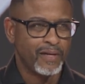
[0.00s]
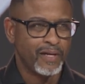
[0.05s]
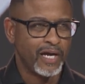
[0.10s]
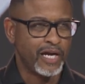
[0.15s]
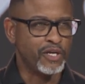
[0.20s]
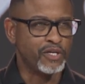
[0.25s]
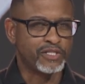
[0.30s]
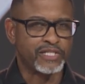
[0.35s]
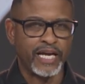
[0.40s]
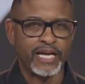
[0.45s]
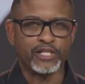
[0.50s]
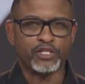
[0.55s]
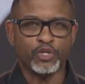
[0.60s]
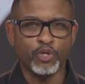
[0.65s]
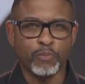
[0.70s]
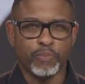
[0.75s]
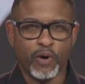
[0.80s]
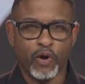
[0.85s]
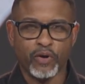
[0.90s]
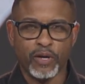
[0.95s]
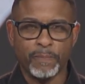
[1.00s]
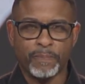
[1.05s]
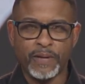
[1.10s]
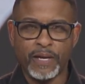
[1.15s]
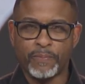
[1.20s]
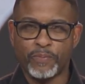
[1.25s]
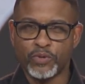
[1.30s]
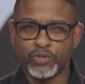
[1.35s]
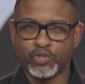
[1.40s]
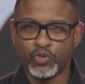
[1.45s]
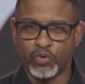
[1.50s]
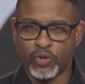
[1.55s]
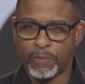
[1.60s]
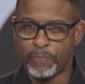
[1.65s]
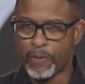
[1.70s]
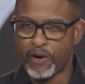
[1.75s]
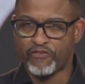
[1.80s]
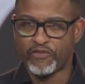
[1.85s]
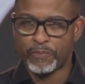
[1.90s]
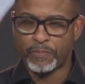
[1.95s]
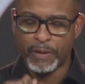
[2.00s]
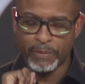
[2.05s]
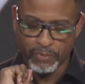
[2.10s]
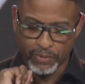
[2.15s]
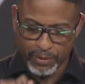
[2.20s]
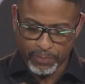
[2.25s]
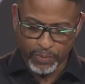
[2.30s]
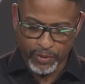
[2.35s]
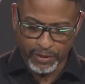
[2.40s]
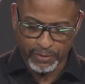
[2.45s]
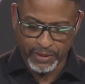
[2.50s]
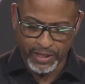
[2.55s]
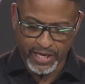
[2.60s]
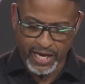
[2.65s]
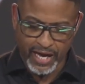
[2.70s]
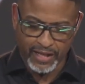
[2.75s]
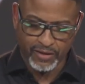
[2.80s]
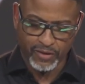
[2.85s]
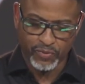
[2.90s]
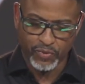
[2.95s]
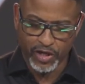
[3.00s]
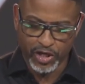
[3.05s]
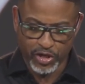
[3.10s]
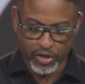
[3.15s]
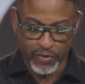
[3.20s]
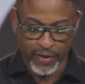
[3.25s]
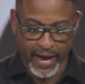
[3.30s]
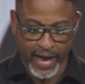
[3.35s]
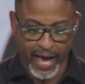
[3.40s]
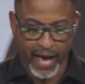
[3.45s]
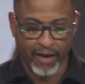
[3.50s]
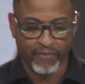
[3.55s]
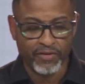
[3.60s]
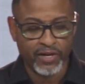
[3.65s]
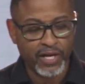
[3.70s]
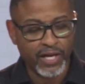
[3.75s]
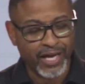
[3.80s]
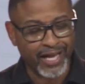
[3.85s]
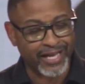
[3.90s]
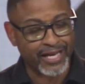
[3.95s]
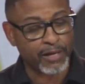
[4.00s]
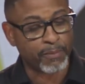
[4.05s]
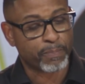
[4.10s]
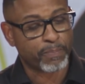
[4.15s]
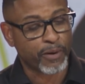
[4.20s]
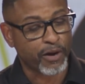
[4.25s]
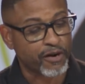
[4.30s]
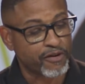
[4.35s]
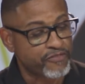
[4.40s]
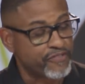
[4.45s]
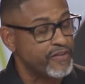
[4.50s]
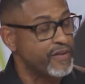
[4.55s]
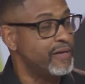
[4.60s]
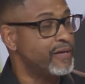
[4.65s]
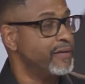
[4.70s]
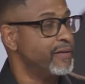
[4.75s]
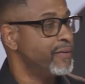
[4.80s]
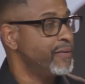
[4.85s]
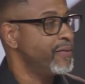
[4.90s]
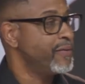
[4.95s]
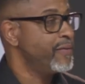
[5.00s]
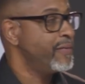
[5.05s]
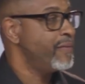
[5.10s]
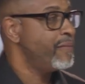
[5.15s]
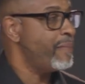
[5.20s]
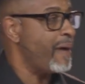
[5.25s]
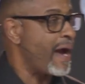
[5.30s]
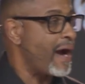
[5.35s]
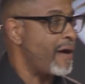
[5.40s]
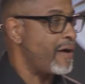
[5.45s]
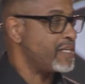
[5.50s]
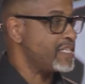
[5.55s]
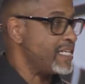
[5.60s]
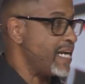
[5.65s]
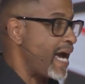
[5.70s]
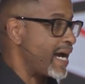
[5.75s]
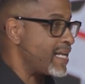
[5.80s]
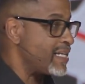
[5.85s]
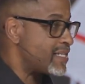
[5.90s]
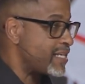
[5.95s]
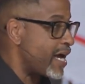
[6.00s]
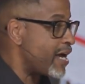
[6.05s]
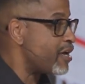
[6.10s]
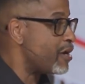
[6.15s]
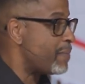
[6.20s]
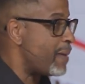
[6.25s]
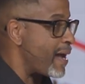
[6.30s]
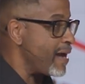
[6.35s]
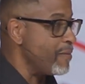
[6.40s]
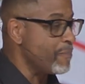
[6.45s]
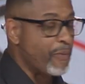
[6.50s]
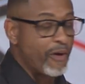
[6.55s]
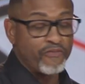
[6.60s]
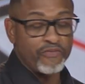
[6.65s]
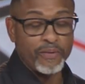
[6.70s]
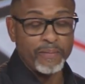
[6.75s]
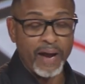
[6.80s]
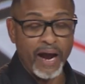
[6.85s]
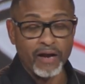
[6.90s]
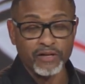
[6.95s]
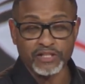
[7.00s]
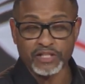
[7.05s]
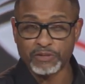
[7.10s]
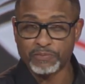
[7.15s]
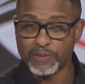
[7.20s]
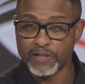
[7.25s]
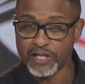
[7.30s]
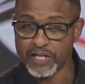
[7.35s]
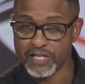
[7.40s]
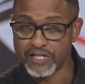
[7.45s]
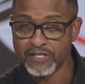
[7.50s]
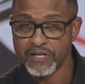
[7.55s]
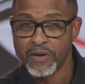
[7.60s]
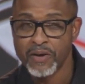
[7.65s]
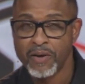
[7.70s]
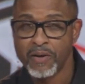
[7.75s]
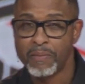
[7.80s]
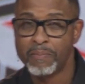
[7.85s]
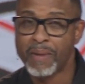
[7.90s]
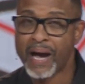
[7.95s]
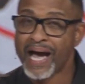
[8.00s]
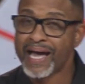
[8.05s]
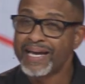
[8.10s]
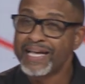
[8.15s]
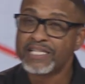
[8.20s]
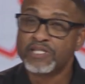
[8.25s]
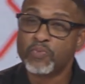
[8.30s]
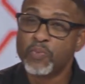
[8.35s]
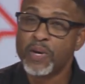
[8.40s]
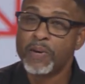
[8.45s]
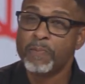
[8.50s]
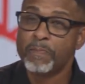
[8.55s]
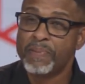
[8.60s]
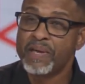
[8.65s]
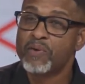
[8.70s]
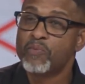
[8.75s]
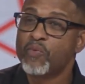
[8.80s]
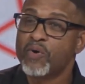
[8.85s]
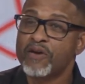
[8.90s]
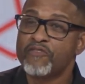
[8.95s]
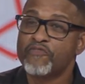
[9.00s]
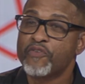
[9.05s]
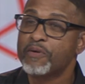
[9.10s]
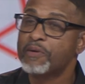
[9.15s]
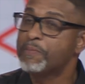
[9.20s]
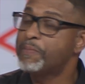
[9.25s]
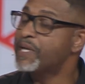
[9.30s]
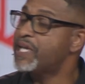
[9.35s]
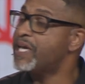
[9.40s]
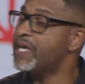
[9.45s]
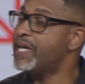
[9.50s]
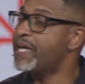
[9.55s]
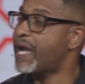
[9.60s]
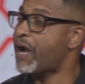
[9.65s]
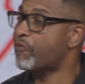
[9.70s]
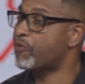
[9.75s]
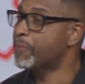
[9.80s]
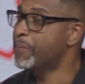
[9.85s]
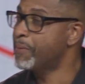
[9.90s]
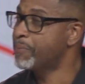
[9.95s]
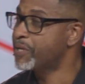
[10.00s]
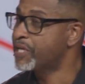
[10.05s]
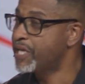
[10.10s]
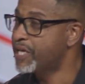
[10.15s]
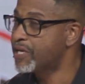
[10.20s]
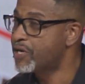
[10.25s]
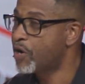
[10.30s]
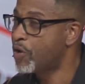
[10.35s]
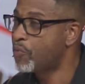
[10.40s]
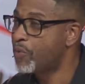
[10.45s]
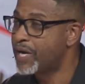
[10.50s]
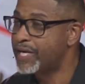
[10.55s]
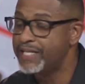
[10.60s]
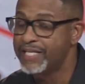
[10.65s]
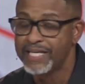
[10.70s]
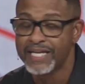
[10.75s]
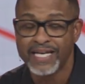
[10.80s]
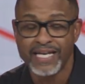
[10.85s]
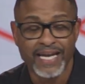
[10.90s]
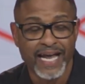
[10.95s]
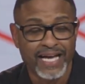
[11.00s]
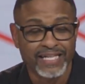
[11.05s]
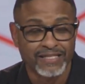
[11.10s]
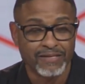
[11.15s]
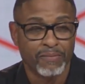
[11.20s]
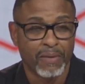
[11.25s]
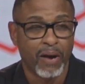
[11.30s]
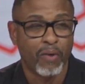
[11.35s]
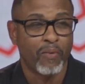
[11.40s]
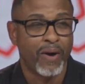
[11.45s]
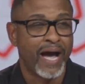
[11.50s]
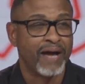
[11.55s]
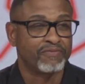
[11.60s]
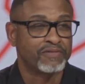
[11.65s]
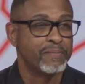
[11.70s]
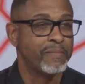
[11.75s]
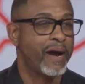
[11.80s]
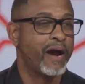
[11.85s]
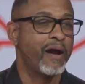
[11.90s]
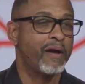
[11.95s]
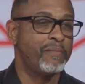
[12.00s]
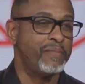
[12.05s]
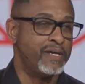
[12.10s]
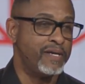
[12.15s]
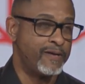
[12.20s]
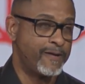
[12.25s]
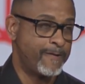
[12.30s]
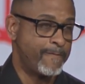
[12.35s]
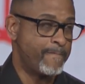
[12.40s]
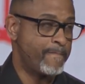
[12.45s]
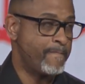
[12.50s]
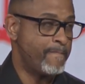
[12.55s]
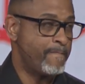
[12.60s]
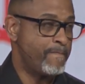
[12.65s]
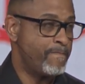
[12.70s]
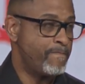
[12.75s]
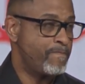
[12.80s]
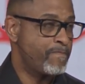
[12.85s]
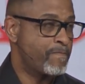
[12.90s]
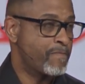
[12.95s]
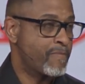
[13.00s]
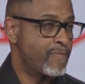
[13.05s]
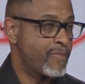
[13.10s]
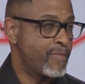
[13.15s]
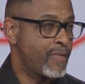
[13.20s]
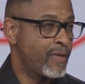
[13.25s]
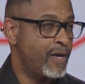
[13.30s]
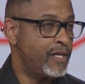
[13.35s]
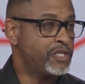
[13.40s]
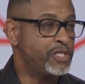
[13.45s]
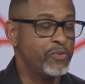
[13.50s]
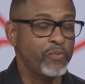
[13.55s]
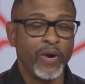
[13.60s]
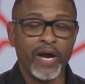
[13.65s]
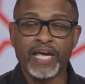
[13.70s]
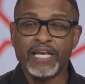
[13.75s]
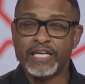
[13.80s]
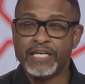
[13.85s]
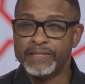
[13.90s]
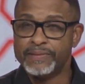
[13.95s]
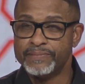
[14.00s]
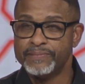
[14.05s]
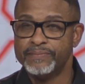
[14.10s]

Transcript: And you take two broken people, two imperfect people, and put them together, what do you have? An imperfect marriage. And I can tell you about imperfect marriages because mine has been one from the beginning. I remember getting on 1D and asking my wife to marry me. And she waited.